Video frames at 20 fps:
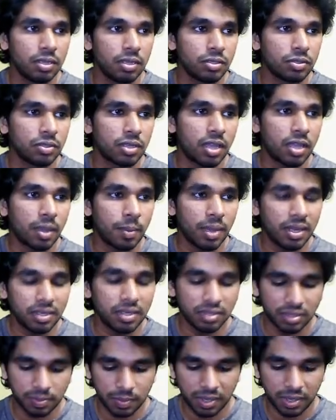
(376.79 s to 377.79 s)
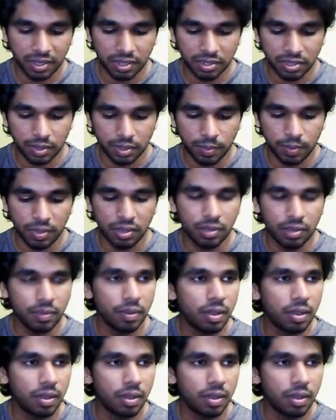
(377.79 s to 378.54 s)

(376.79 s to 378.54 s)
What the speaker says: So the command is pretty simple.